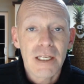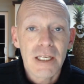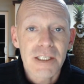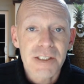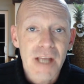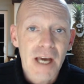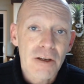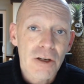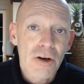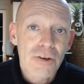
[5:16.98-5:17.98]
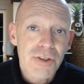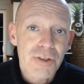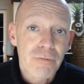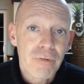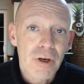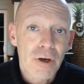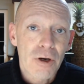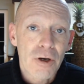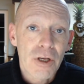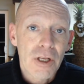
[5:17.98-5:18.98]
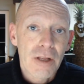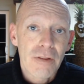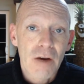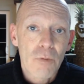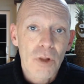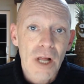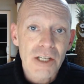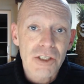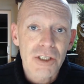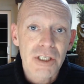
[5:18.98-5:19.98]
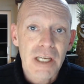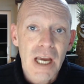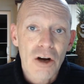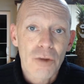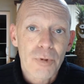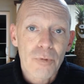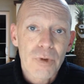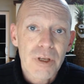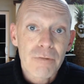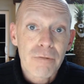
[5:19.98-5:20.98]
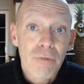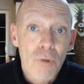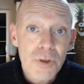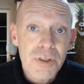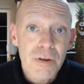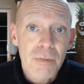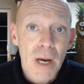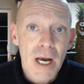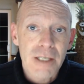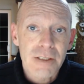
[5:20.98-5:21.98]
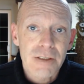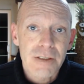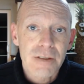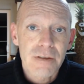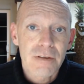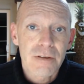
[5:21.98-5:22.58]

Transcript: And it is that unconscious fear that will actually help reinforce the masks